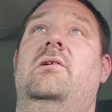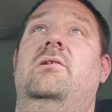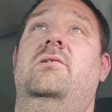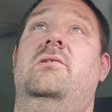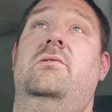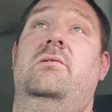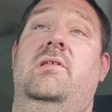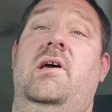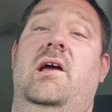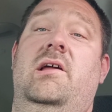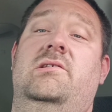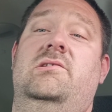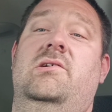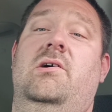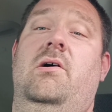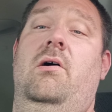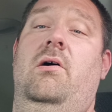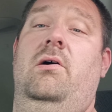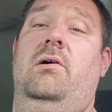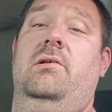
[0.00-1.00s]
and do that
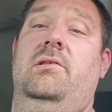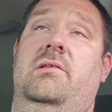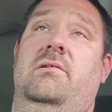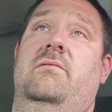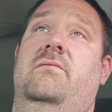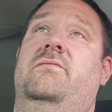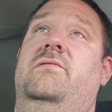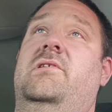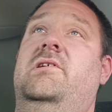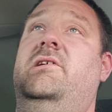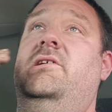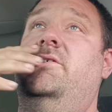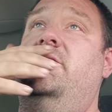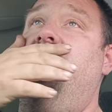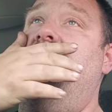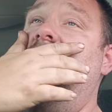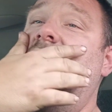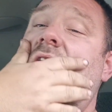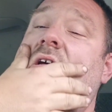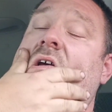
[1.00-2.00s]
to all of
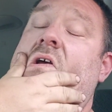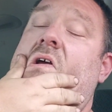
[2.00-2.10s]
these